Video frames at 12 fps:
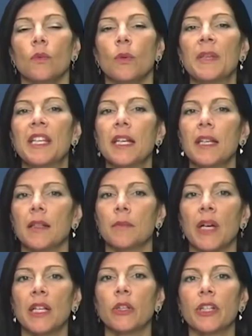We'll begin
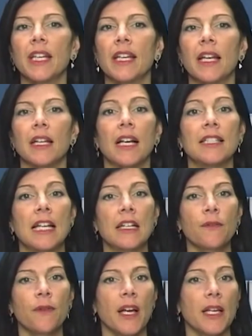by looking at
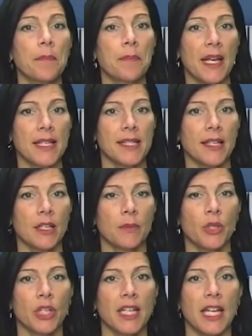identifying basic
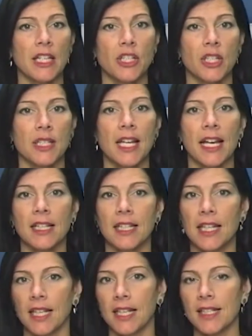communication
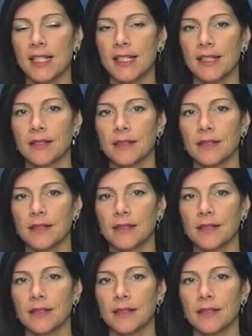techniques.